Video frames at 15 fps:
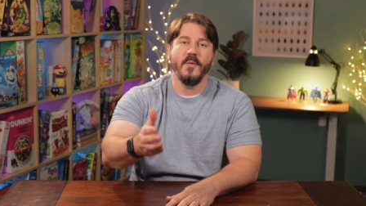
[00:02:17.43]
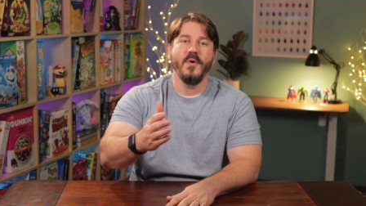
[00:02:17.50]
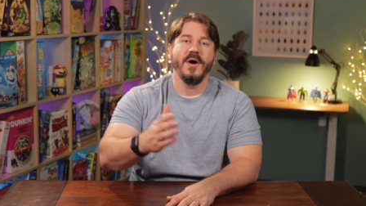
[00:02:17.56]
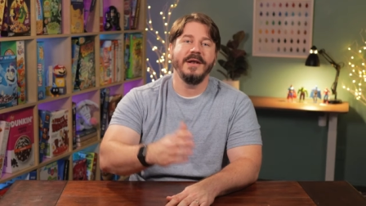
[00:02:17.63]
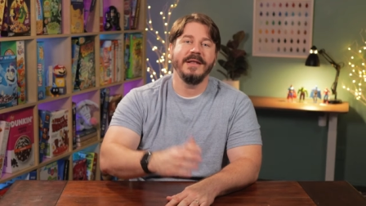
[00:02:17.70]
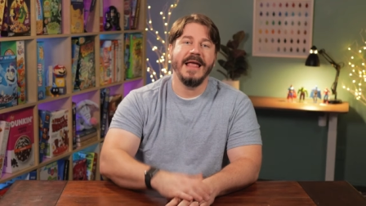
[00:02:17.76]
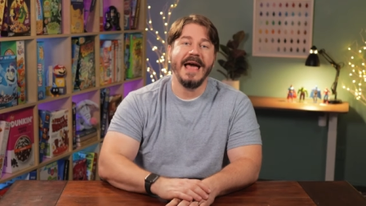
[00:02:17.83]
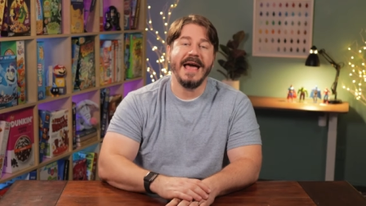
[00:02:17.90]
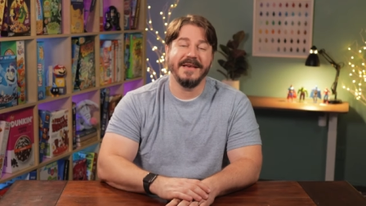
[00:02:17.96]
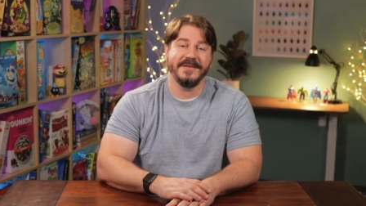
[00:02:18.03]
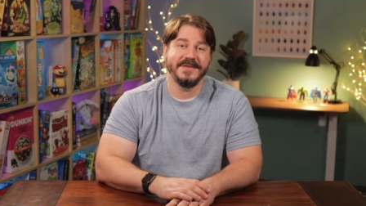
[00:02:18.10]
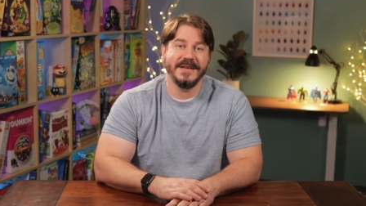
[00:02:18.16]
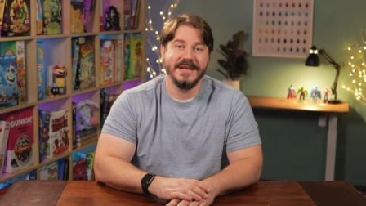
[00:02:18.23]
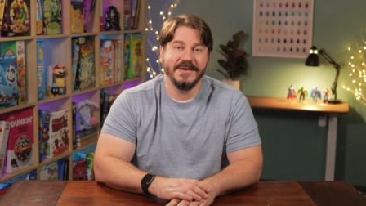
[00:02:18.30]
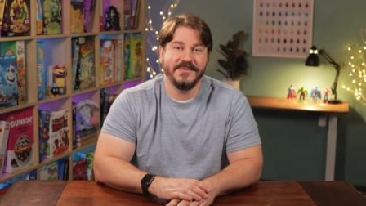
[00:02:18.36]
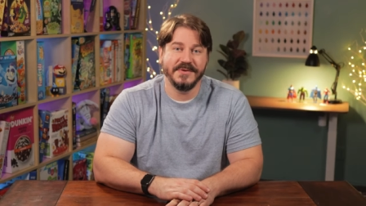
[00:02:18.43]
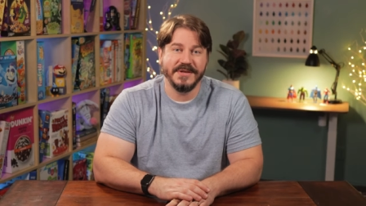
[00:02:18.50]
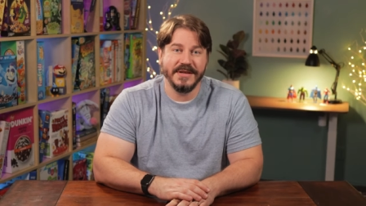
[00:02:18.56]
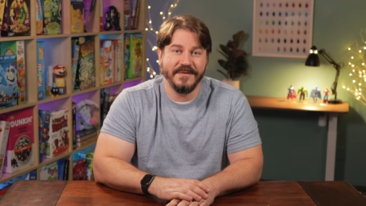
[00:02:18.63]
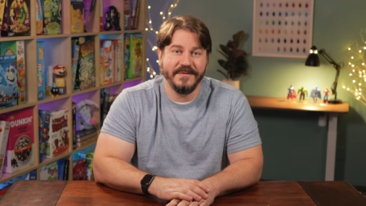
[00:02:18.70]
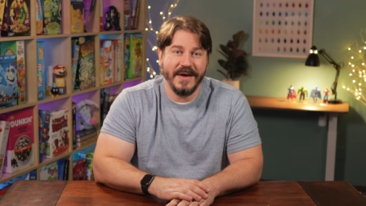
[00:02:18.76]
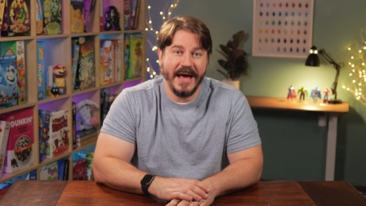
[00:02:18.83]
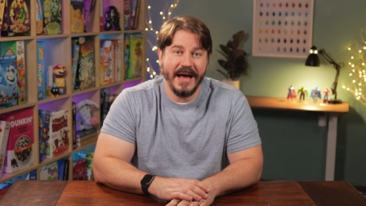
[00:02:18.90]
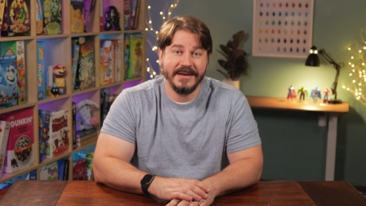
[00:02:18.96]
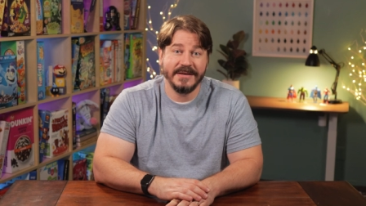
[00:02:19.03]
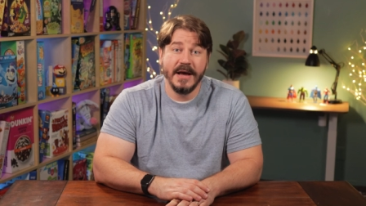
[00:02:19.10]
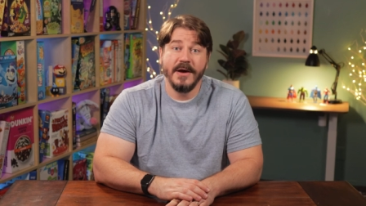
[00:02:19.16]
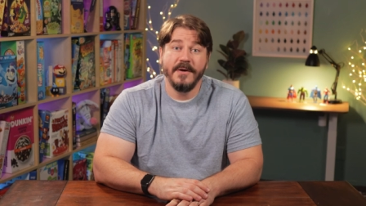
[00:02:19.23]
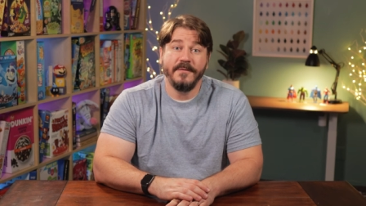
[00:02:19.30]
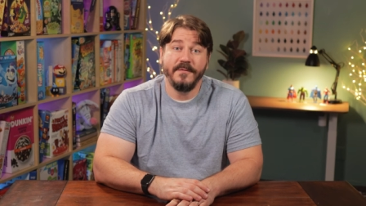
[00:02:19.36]
now, one last interesting fact
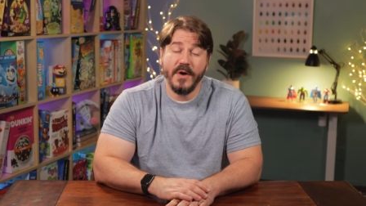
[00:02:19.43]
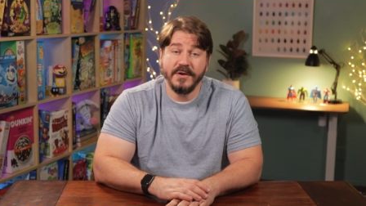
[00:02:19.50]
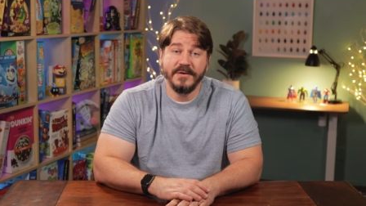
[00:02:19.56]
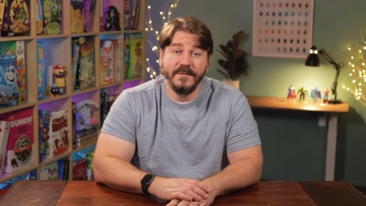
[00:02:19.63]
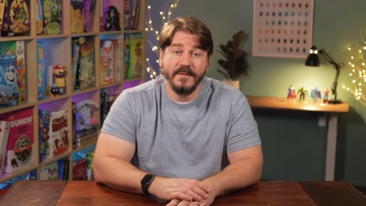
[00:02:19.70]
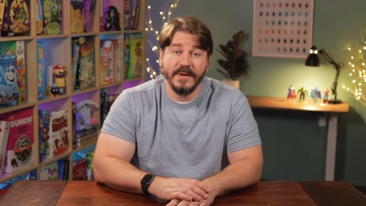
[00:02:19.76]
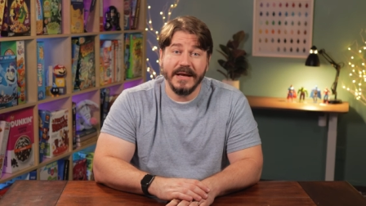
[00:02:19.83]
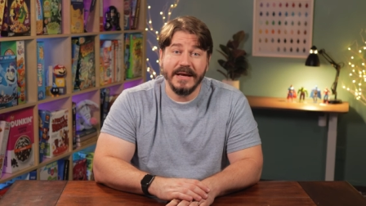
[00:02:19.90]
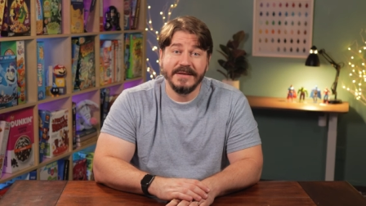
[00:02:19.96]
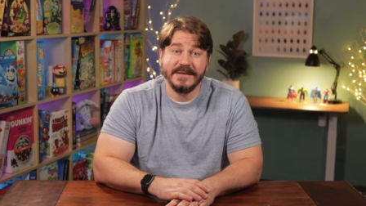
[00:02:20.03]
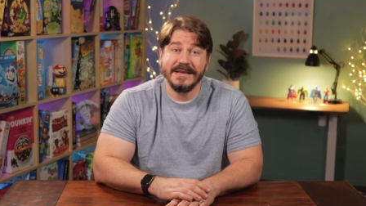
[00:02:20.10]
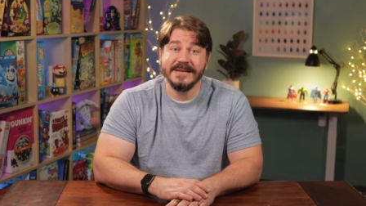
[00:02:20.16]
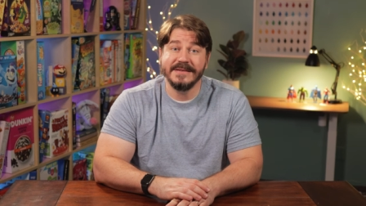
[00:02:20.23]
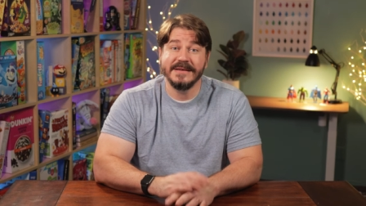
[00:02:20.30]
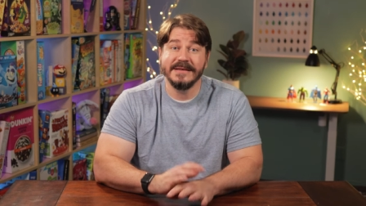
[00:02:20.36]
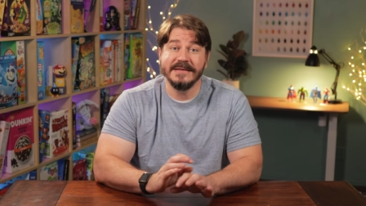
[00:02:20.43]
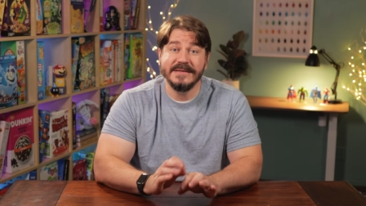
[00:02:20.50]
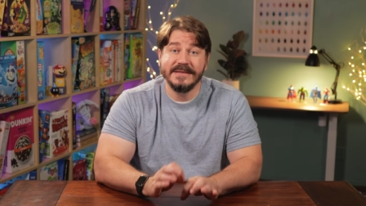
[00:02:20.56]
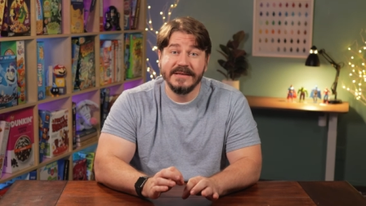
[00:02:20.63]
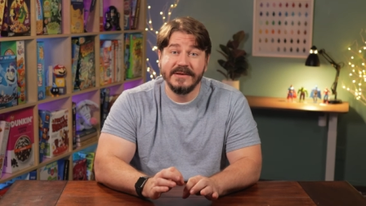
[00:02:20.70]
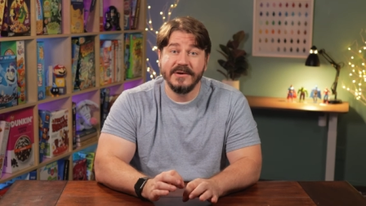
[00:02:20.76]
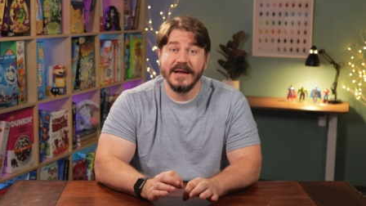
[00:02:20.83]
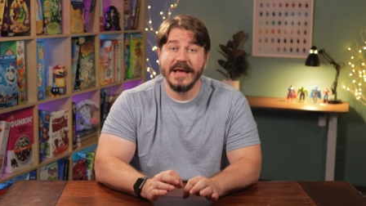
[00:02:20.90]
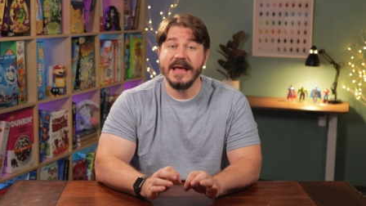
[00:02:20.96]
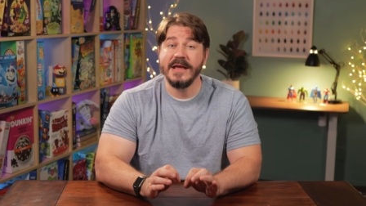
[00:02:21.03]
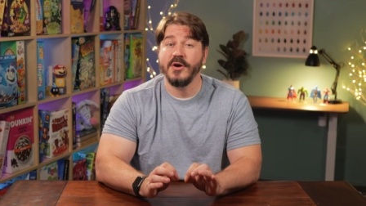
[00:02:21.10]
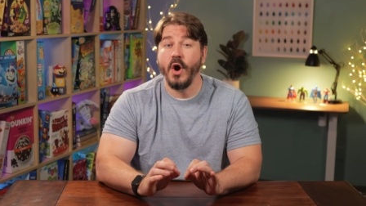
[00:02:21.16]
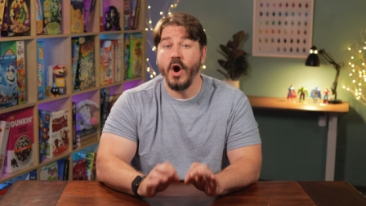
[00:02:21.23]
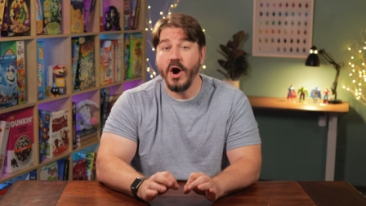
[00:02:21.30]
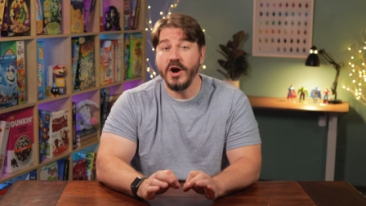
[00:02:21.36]
Frosted Flakes is considered
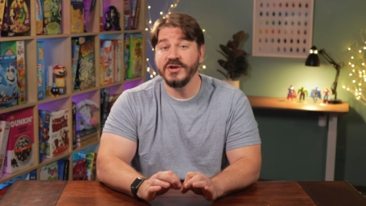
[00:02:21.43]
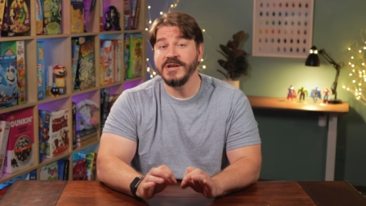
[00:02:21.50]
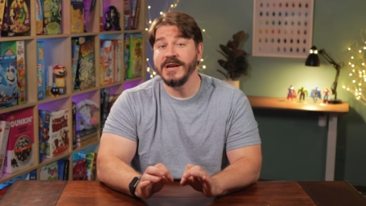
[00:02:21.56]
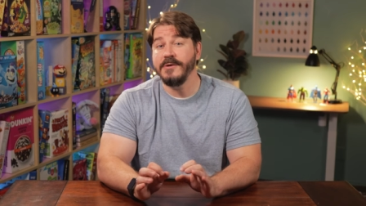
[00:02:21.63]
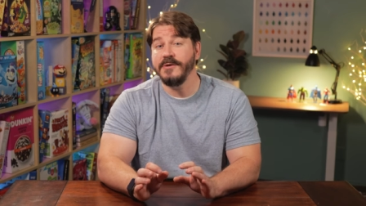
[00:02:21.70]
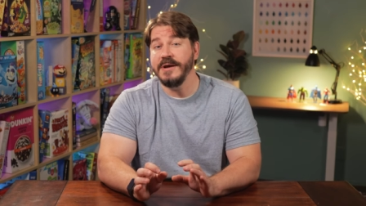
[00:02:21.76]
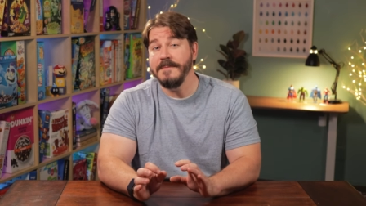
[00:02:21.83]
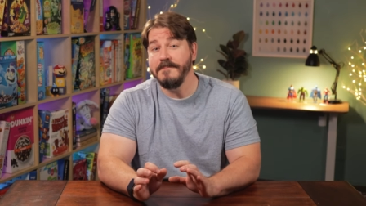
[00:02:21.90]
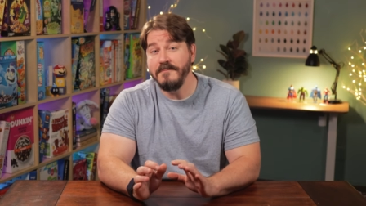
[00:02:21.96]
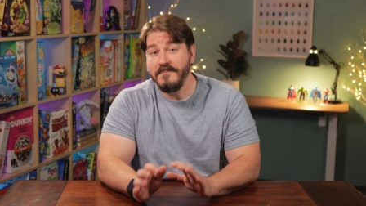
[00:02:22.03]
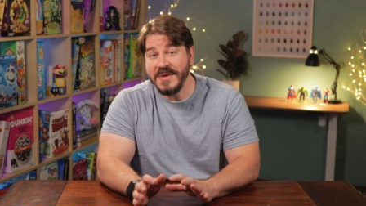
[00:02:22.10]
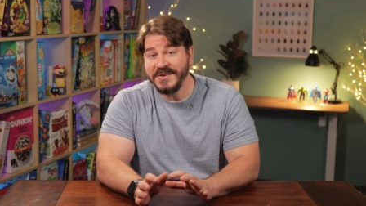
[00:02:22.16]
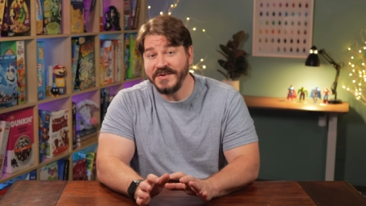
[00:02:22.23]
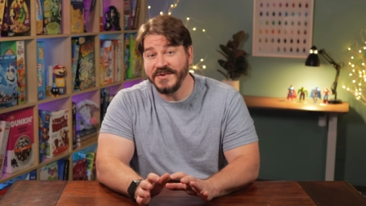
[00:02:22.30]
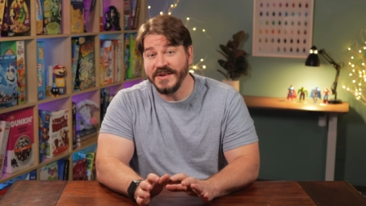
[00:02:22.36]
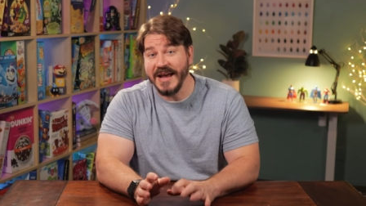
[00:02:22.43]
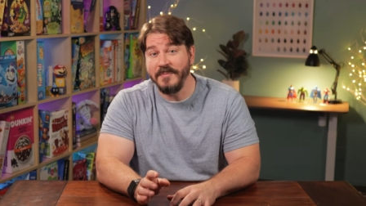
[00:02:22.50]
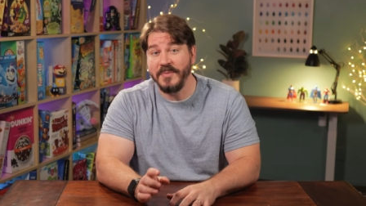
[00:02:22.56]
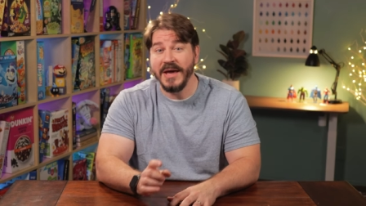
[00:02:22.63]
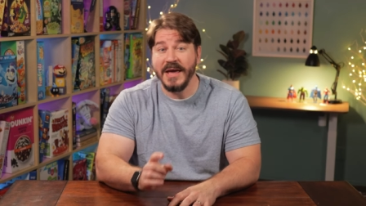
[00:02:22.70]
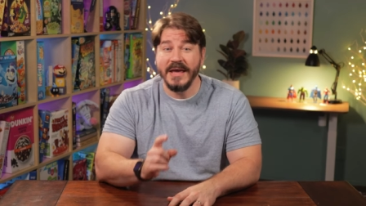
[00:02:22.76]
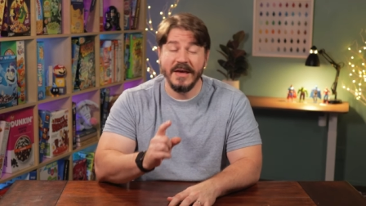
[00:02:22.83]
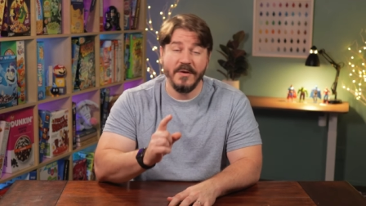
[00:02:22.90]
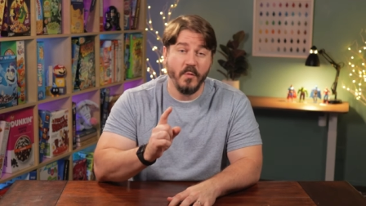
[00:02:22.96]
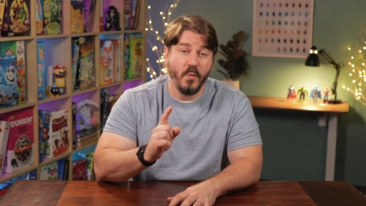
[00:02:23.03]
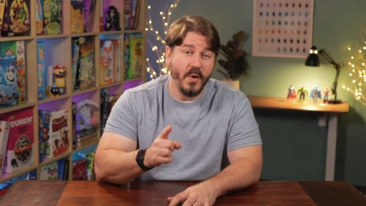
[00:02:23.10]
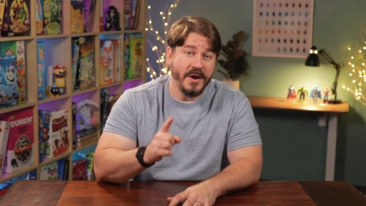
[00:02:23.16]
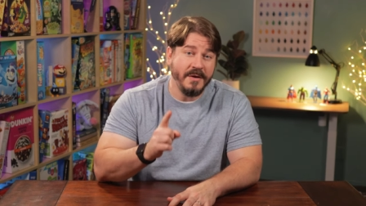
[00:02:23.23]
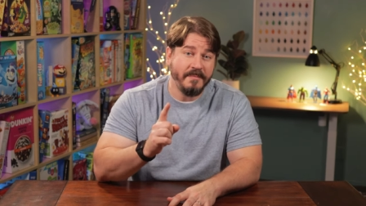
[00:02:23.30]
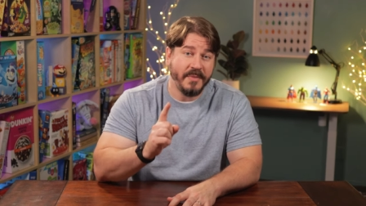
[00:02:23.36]
a cautionary misstep in
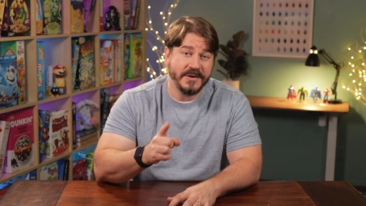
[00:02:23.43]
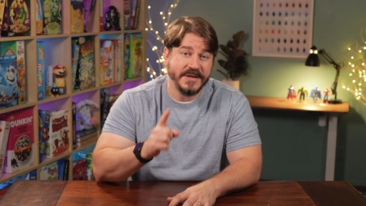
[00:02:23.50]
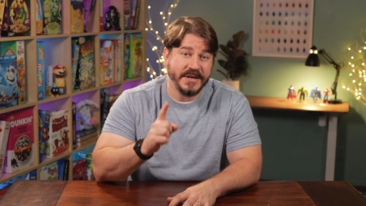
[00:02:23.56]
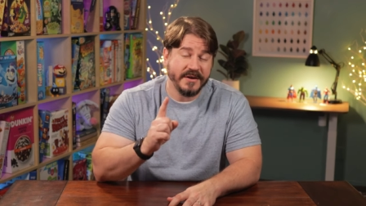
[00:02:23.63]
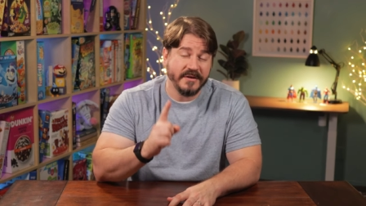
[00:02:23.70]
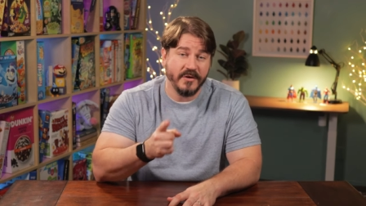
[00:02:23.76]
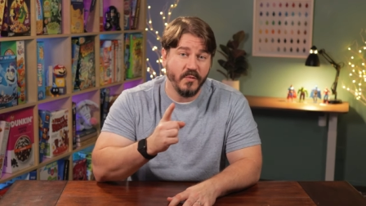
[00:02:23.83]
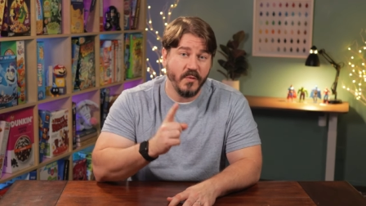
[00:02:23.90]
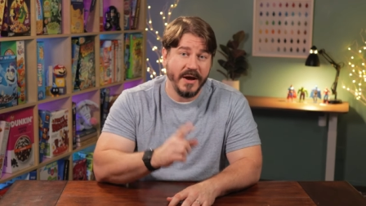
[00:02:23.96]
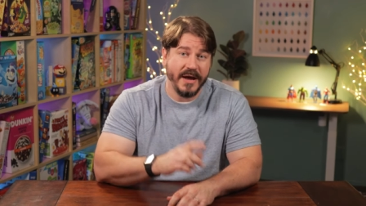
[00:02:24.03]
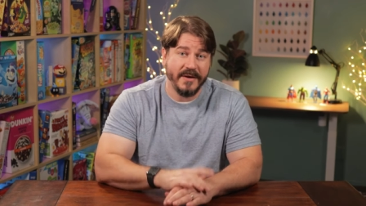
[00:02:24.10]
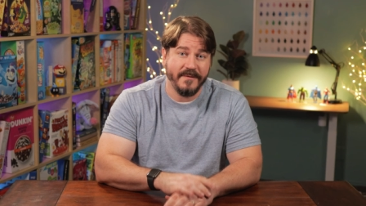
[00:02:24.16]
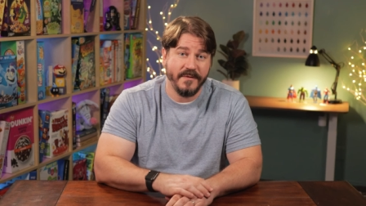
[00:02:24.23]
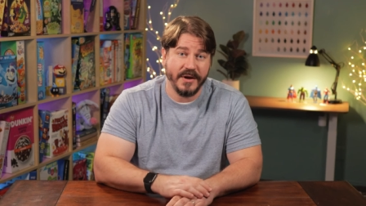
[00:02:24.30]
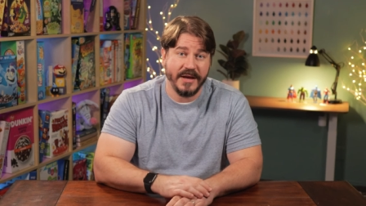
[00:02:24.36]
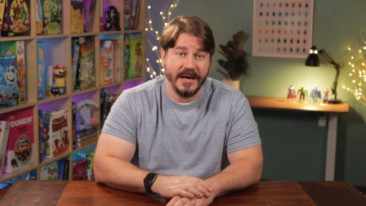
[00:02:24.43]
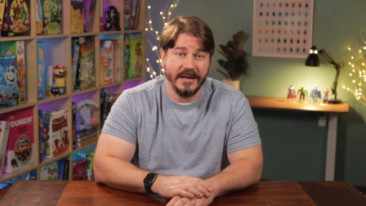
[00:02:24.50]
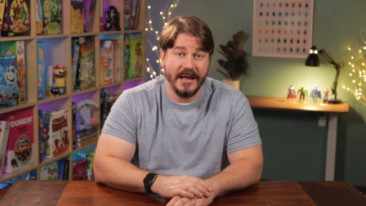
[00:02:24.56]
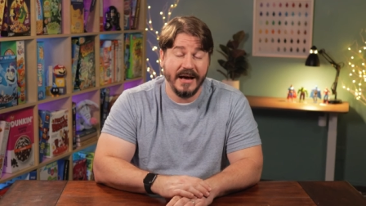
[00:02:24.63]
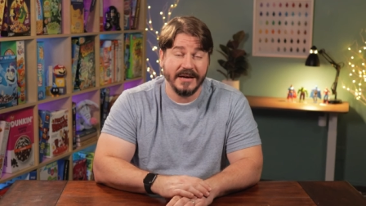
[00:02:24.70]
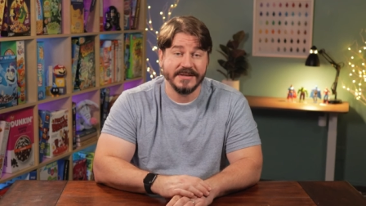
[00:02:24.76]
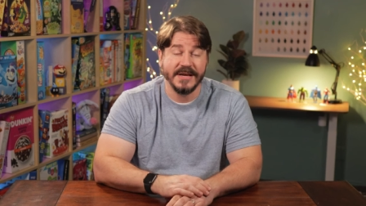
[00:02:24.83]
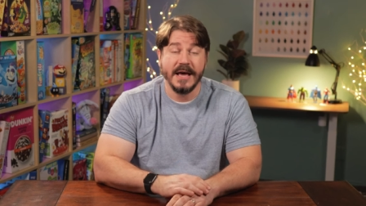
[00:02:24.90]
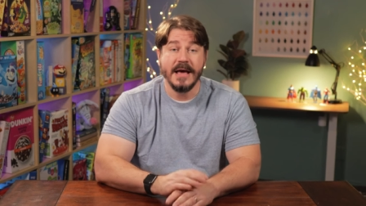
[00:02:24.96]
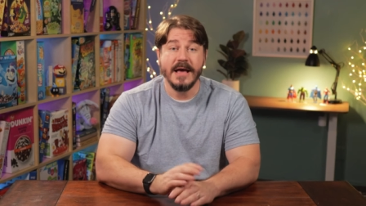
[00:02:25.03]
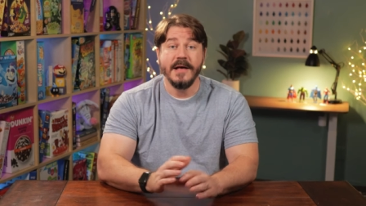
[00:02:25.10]
one particular way for Kellogg's.